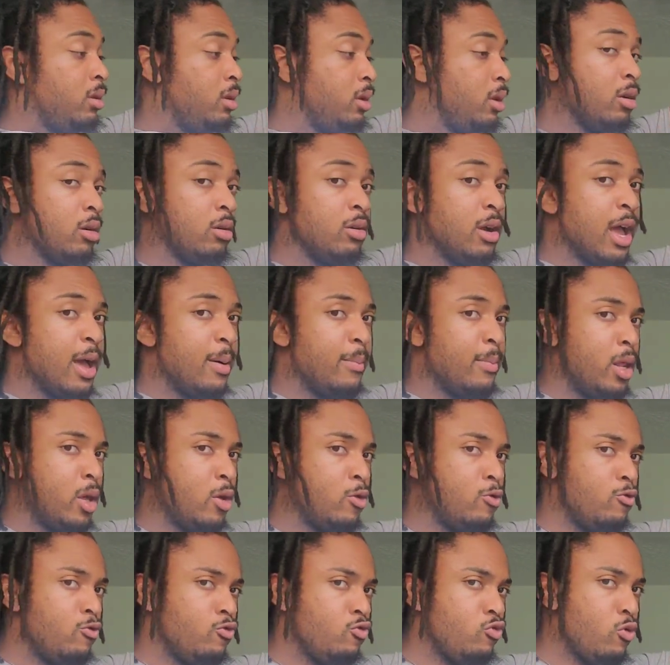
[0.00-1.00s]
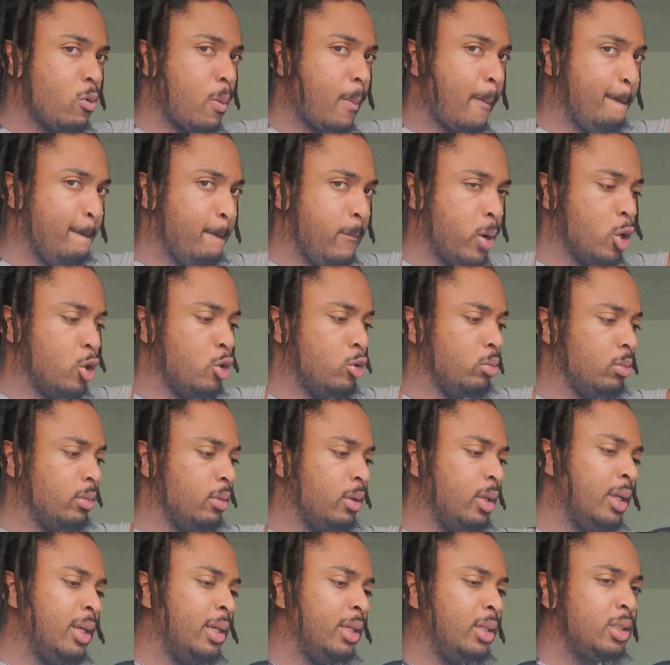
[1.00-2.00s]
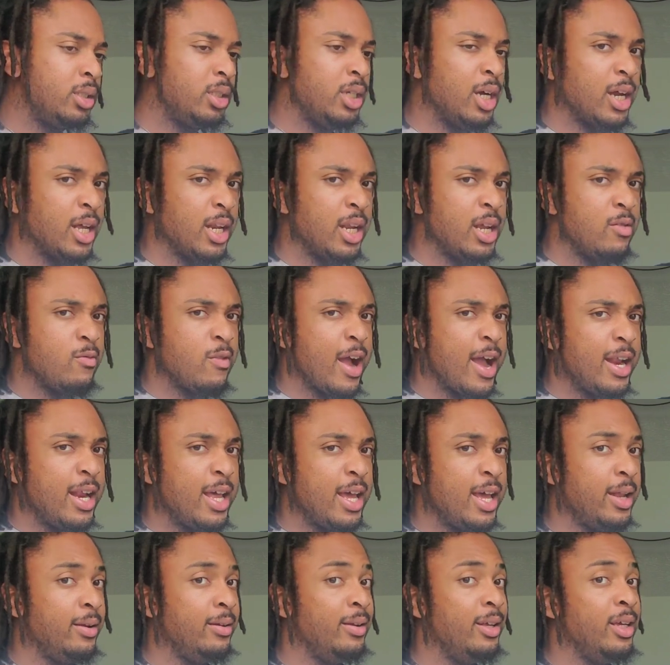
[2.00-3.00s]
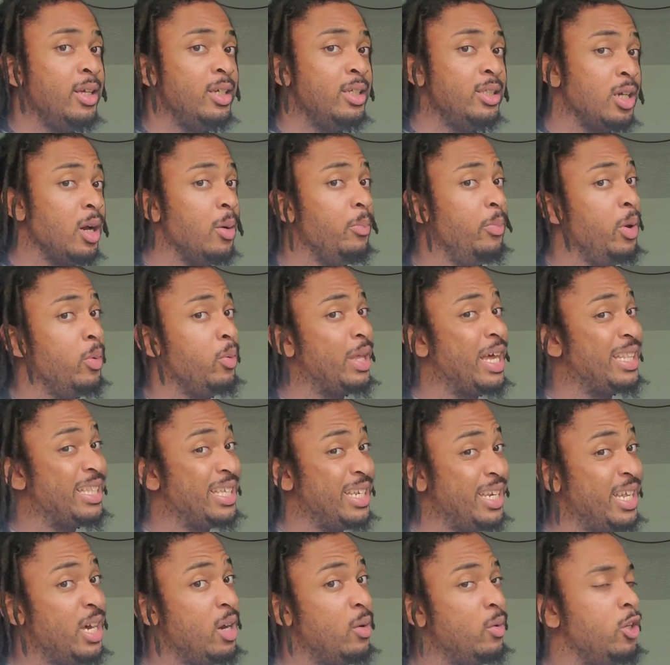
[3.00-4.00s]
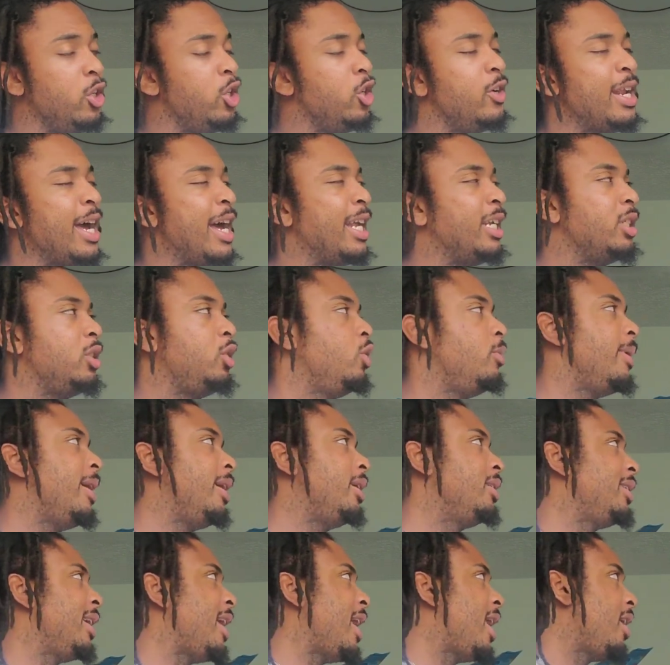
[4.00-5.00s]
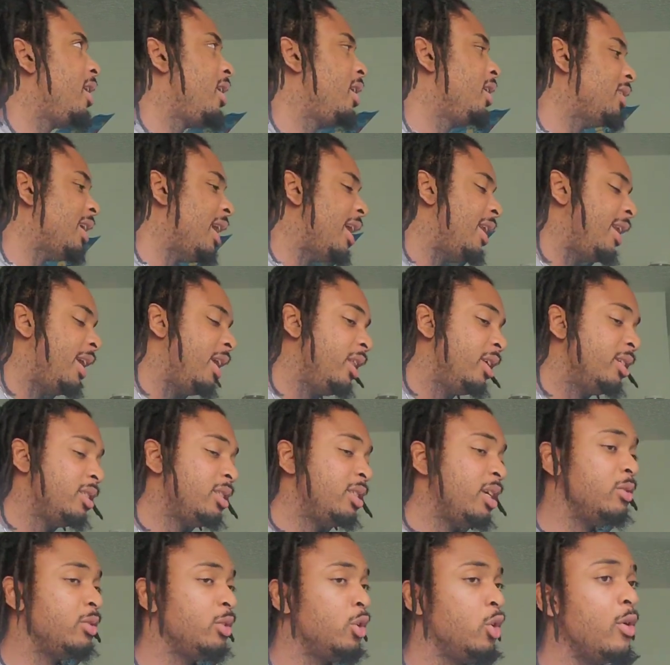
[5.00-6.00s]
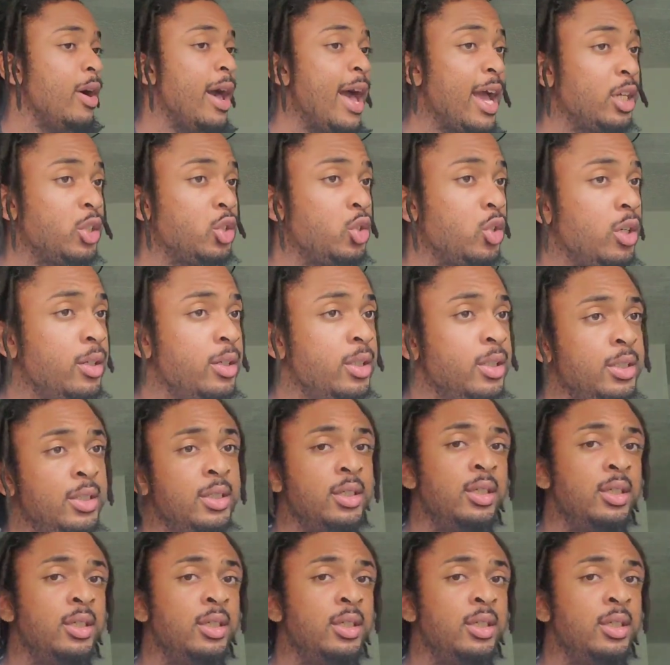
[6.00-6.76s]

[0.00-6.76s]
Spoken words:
you're grabbing it, boom, tucking it right in. Some people like to nail and do it. I just do my standard because that nailing stuff's a little extra.